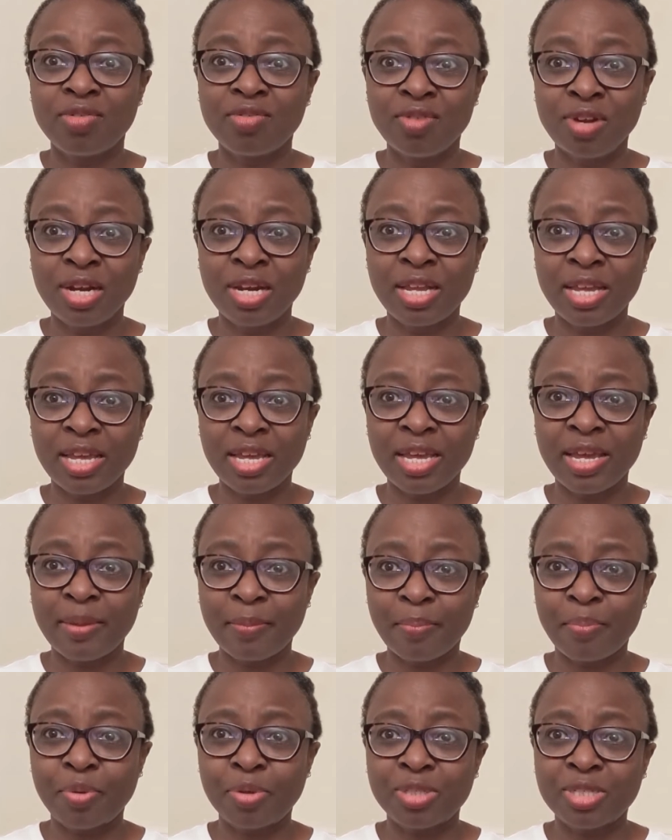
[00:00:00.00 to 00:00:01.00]
really
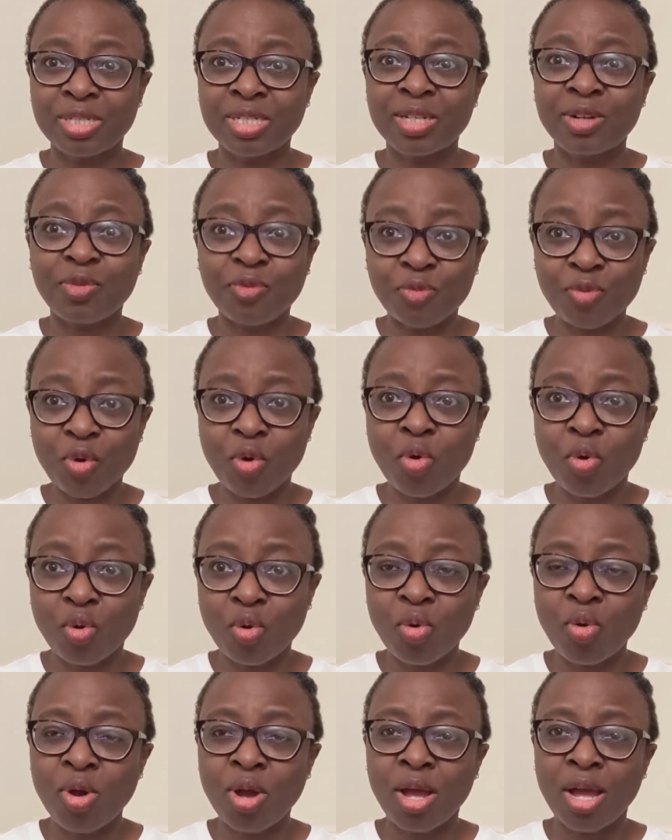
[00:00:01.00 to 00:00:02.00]
important
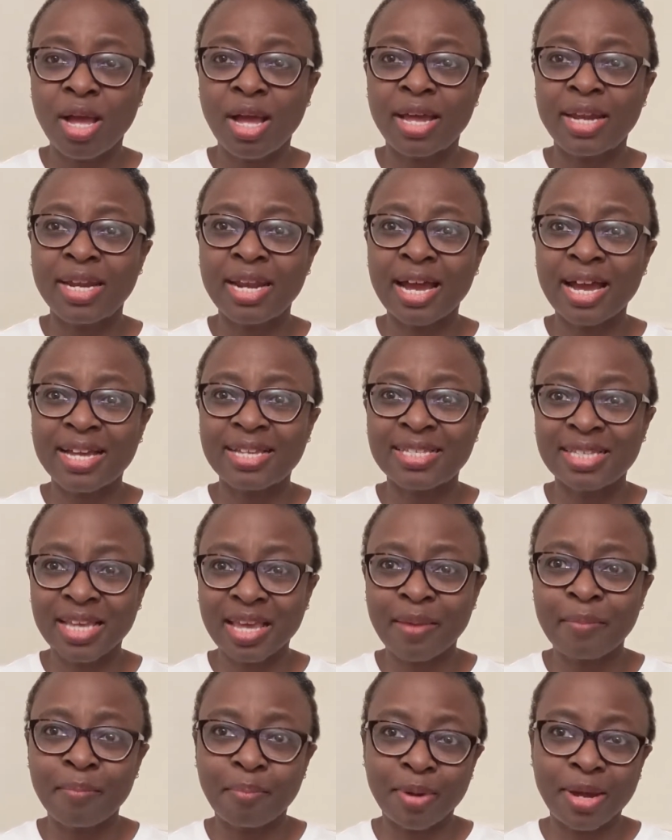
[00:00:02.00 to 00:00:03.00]
for and has
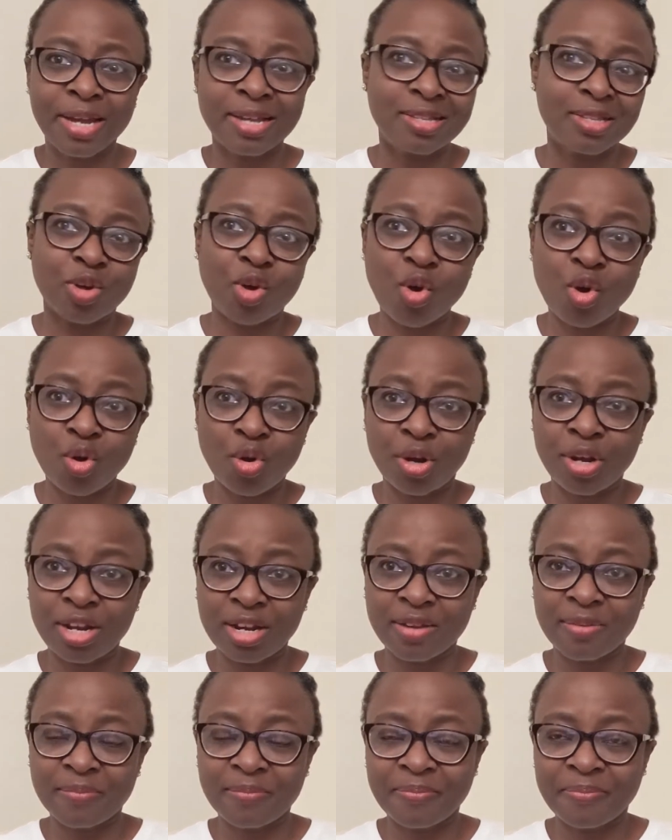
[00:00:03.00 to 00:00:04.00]
impact
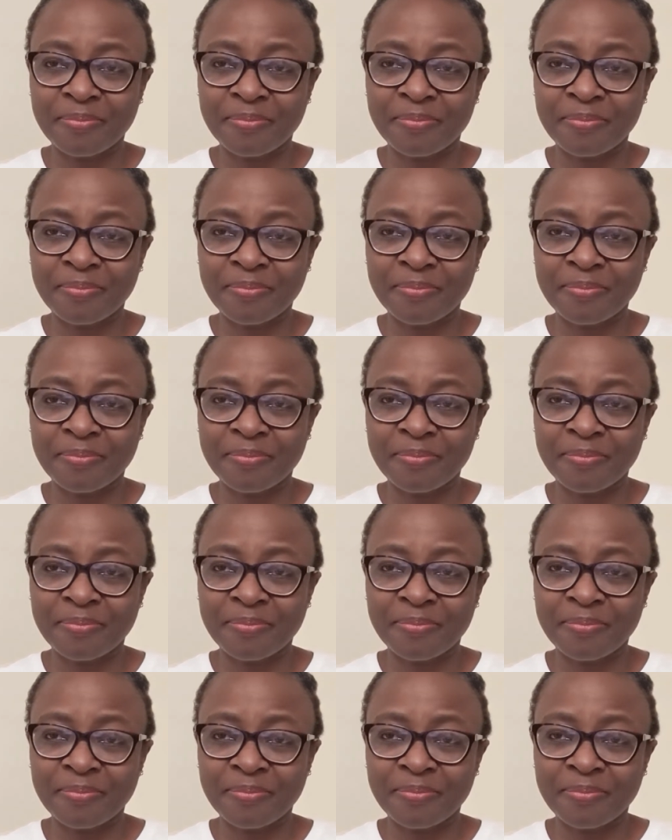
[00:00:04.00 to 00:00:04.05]
on.